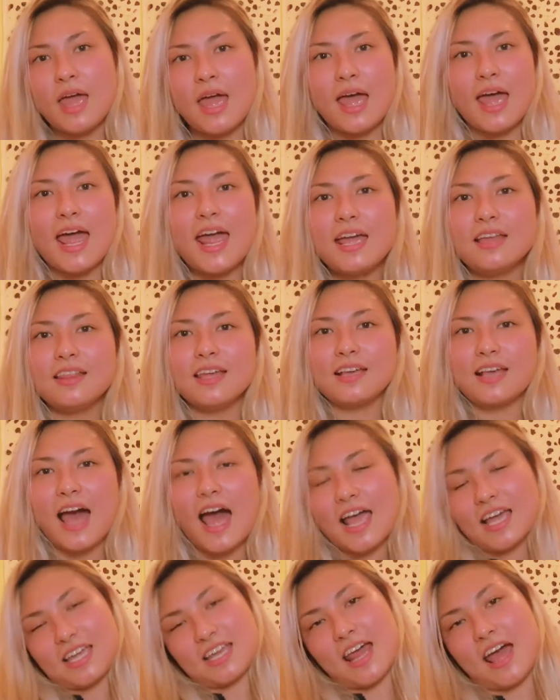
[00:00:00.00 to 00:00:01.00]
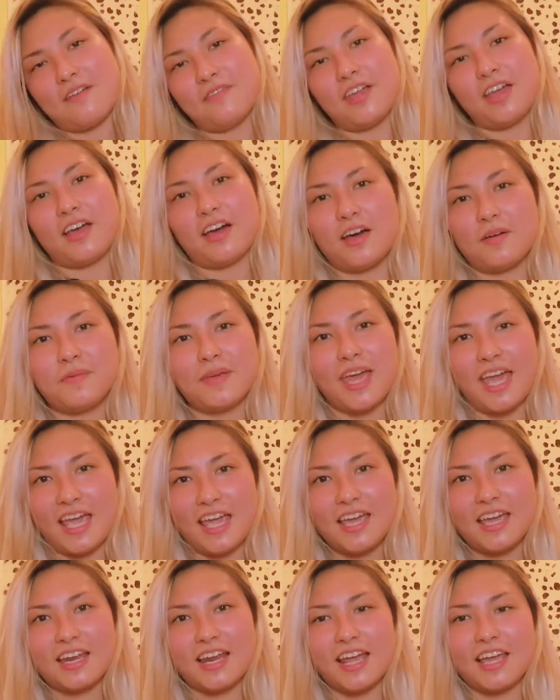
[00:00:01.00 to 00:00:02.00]
hey, like, I can have a
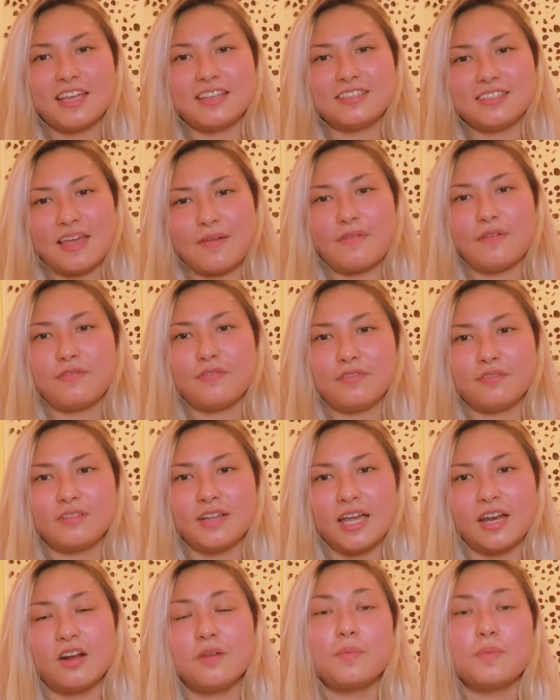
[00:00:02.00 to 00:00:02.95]
cupcake and I could save it for later.